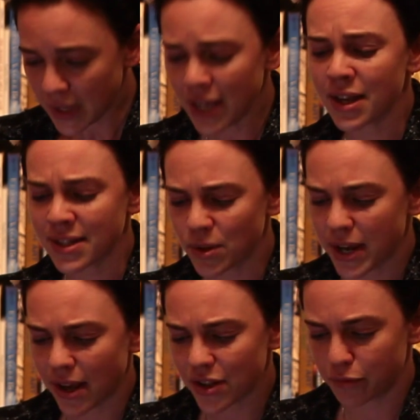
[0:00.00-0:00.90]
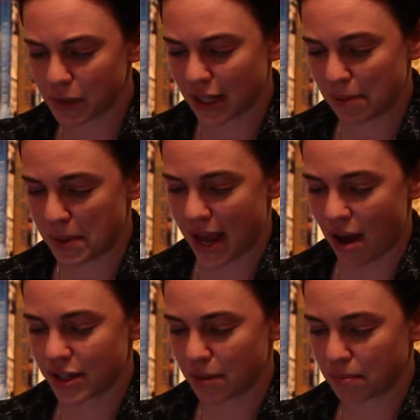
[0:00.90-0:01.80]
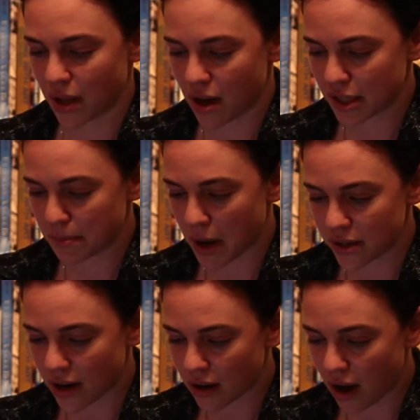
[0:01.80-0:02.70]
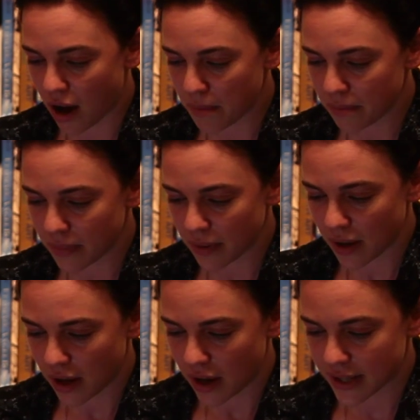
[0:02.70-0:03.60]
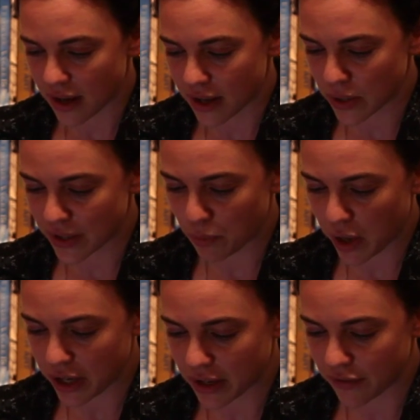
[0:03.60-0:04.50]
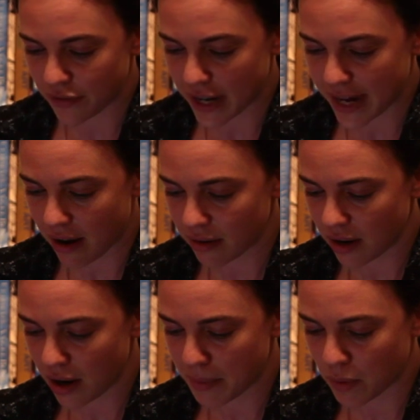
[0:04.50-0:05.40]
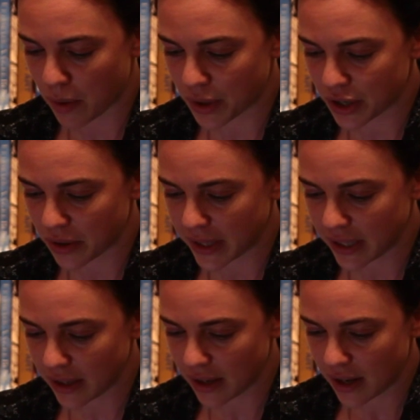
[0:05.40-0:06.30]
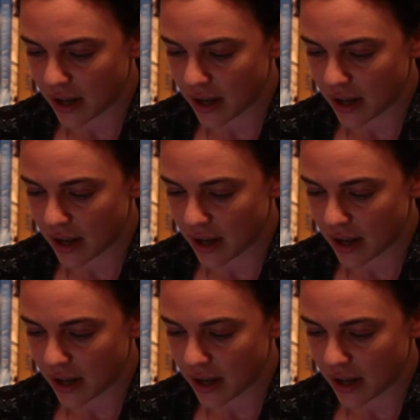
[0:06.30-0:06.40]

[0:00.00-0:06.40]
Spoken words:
Yeah, so Tales from the Little Pink House at blogspot.com is also somewhere you can find out about what we're doing.